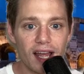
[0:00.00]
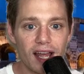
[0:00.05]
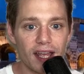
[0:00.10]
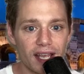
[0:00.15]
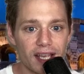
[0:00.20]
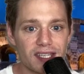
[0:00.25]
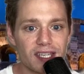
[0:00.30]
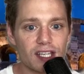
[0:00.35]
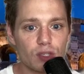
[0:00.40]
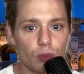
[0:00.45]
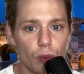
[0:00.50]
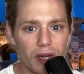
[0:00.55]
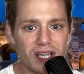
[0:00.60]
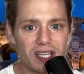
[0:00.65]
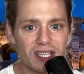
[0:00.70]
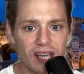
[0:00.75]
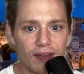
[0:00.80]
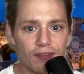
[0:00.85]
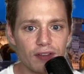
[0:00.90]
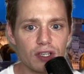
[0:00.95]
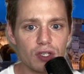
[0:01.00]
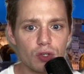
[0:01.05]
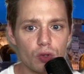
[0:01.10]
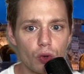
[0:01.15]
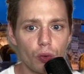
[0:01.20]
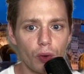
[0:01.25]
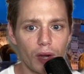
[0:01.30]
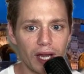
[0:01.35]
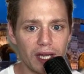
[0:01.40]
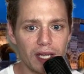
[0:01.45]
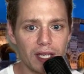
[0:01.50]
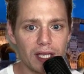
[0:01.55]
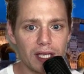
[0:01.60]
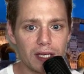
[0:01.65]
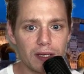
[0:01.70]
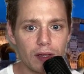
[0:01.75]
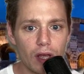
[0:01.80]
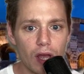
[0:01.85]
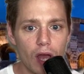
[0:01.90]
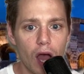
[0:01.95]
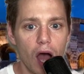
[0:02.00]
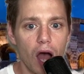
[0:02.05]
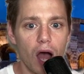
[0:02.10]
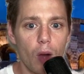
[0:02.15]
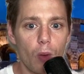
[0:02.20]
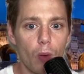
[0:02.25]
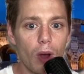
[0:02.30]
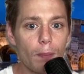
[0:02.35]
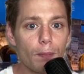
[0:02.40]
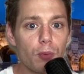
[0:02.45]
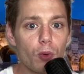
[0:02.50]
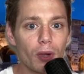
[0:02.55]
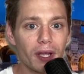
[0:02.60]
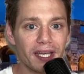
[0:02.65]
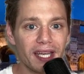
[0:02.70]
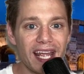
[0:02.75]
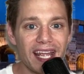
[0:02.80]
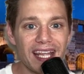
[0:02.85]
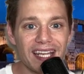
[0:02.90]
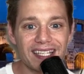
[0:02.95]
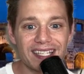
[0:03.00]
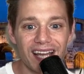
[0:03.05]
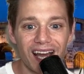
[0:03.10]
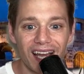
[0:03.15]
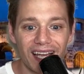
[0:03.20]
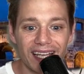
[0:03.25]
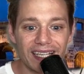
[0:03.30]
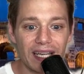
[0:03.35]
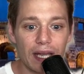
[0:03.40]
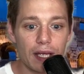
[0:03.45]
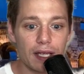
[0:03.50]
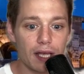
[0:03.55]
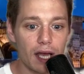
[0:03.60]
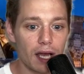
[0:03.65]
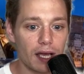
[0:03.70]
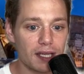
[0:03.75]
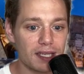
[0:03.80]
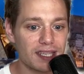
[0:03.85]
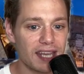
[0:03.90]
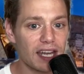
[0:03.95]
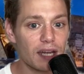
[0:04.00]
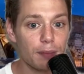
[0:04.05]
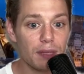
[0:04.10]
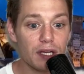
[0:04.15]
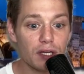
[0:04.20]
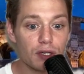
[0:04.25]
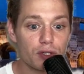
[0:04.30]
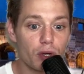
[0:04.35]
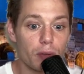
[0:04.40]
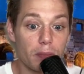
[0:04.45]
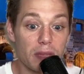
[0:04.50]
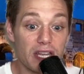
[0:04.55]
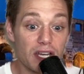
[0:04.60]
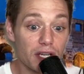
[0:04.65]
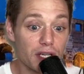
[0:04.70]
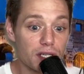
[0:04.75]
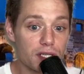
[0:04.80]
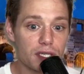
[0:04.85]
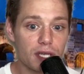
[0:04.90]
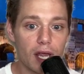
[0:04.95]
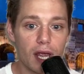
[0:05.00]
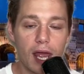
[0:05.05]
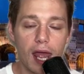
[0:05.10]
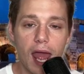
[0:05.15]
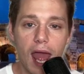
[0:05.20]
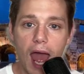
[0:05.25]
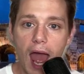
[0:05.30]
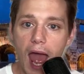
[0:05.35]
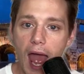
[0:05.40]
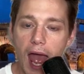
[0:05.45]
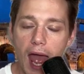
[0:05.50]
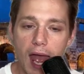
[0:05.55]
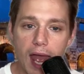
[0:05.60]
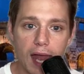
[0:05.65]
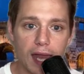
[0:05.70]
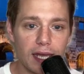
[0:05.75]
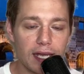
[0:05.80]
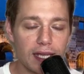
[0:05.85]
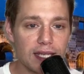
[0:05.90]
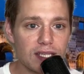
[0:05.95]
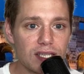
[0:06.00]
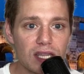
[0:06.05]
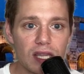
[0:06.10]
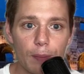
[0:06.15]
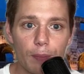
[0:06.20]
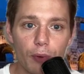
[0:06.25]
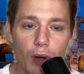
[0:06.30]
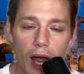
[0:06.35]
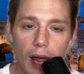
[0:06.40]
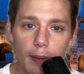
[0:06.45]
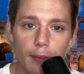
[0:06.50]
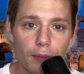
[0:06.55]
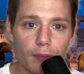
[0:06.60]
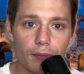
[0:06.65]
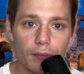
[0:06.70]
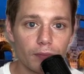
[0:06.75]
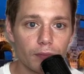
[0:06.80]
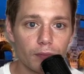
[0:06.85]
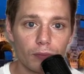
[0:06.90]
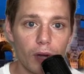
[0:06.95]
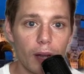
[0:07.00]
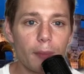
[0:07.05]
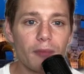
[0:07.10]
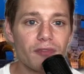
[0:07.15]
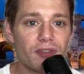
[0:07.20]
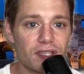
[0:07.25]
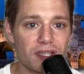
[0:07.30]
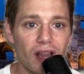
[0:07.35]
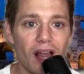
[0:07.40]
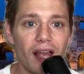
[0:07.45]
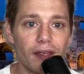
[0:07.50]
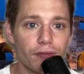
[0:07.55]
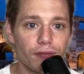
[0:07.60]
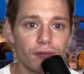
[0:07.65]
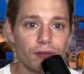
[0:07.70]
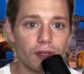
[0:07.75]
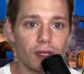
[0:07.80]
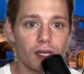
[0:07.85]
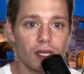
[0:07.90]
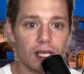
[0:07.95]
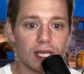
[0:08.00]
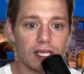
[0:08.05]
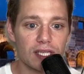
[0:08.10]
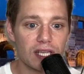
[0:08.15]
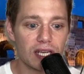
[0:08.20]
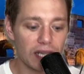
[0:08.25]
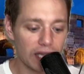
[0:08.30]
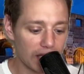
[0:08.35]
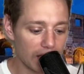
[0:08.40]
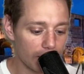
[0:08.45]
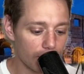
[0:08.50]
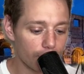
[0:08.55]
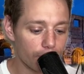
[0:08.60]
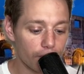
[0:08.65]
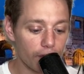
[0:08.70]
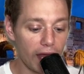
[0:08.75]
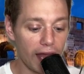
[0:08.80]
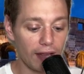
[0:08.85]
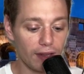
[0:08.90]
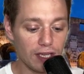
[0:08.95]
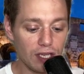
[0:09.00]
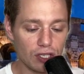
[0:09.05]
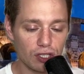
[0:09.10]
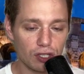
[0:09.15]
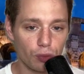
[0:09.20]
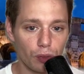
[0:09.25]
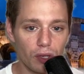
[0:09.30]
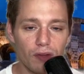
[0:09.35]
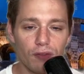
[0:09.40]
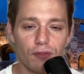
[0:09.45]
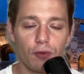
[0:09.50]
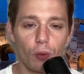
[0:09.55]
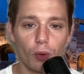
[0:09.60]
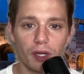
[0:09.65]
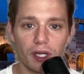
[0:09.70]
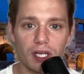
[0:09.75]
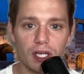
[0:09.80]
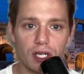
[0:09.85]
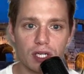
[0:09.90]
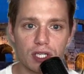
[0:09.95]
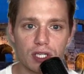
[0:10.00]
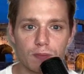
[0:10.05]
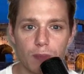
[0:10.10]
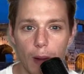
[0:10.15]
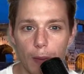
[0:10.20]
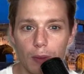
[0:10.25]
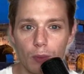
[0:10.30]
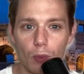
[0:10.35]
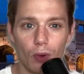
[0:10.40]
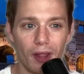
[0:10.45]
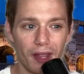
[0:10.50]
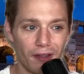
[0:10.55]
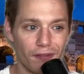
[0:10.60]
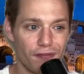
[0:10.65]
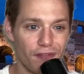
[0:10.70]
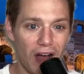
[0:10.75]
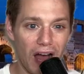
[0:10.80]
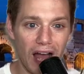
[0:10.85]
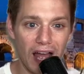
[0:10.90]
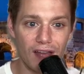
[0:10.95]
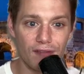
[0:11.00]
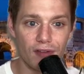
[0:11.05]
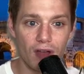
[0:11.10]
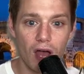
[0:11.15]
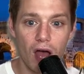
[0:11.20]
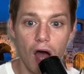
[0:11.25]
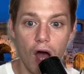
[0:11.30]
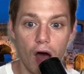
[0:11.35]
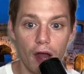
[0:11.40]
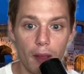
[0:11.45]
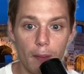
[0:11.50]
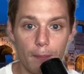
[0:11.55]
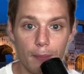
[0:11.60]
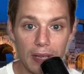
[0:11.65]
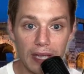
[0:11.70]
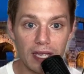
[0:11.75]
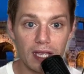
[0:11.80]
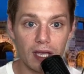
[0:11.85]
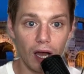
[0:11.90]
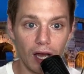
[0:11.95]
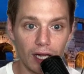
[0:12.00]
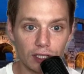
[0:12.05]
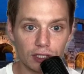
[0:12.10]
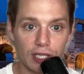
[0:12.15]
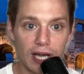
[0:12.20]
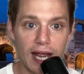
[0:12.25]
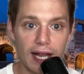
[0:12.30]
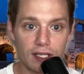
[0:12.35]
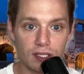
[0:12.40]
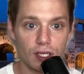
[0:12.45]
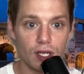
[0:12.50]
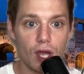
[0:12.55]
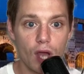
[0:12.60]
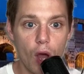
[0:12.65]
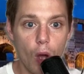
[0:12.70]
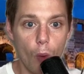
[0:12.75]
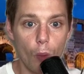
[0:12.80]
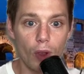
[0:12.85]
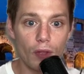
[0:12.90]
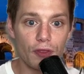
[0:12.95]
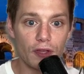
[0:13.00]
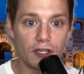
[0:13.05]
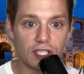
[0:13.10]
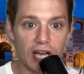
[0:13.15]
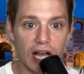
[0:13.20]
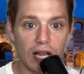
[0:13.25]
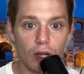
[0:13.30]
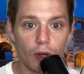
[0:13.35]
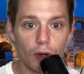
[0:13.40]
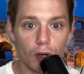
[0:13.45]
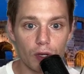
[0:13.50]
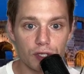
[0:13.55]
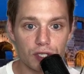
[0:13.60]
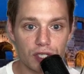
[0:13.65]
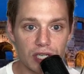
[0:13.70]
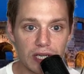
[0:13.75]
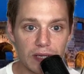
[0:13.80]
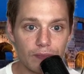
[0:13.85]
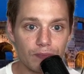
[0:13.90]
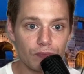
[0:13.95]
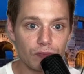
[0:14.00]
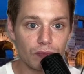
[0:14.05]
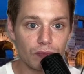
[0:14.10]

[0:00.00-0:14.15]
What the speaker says: like I said, 27, Ukrainian, 1.89 centimeters or meters, and he's in the prime of his life. He's going to give at least 3-4 years, probably more like 5, on a big contract with the Giallorossi. I